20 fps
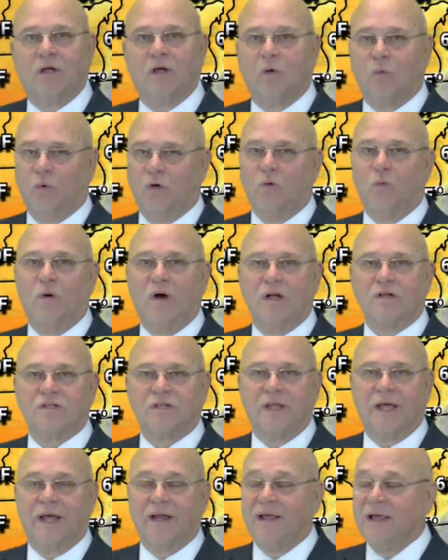We'll watch
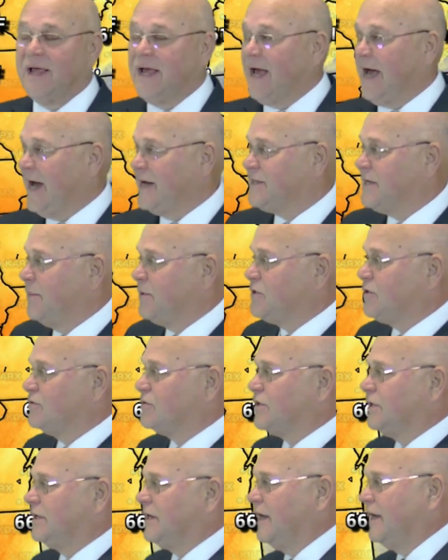that. High temperatures
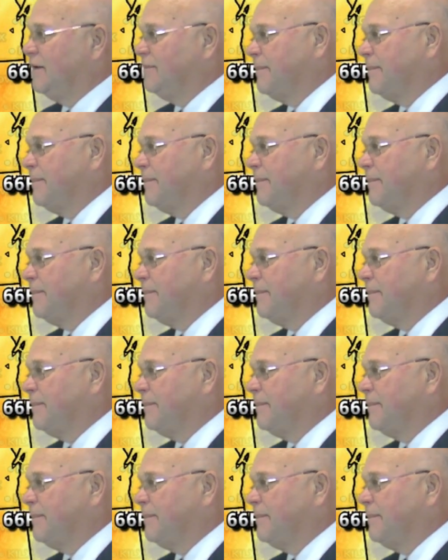today,